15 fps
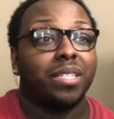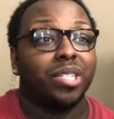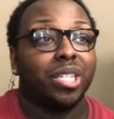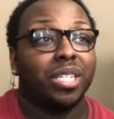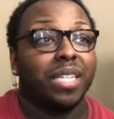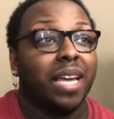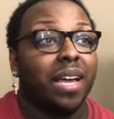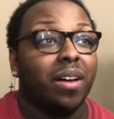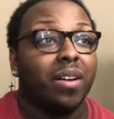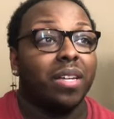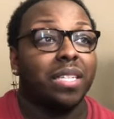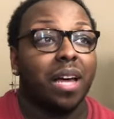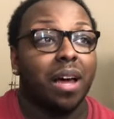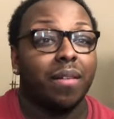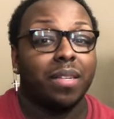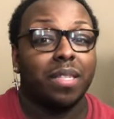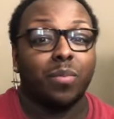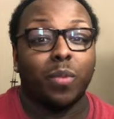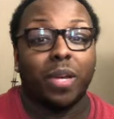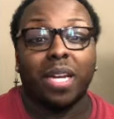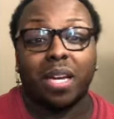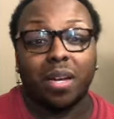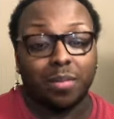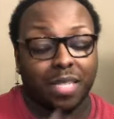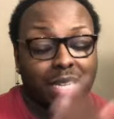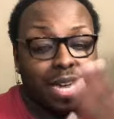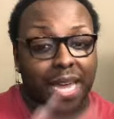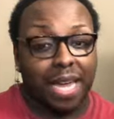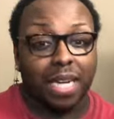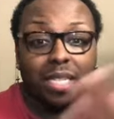Gizelle has always, when it comes
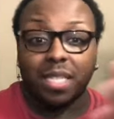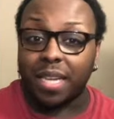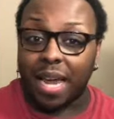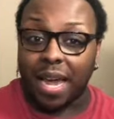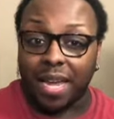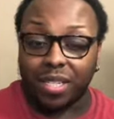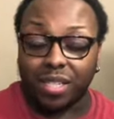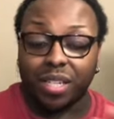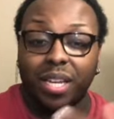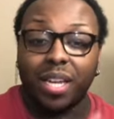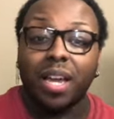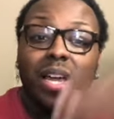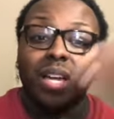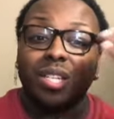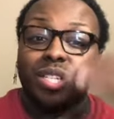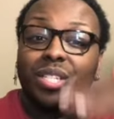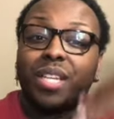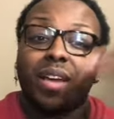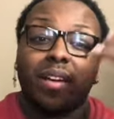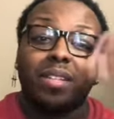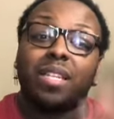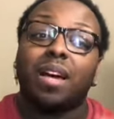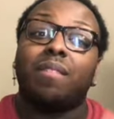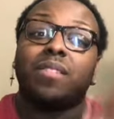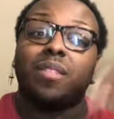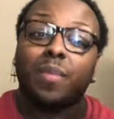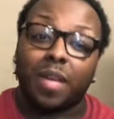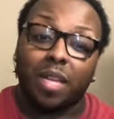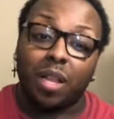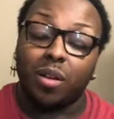to Candiace and Ashley, Gizelle has
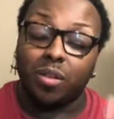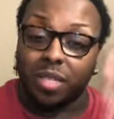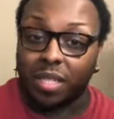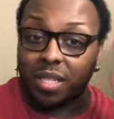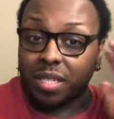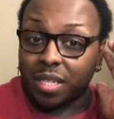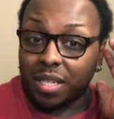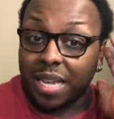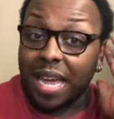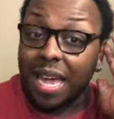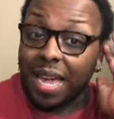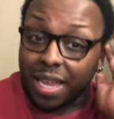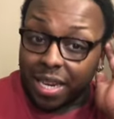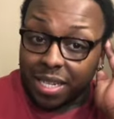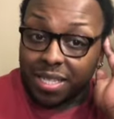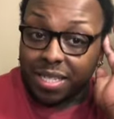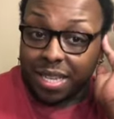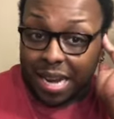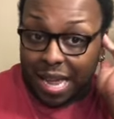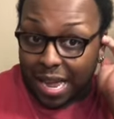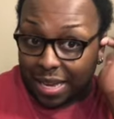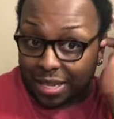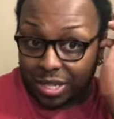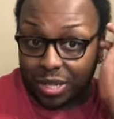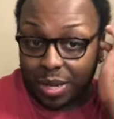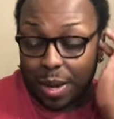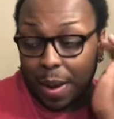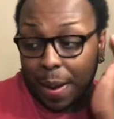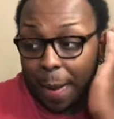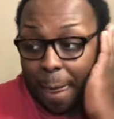always been closer to Candiace than
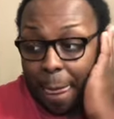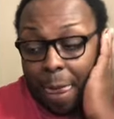Ashley,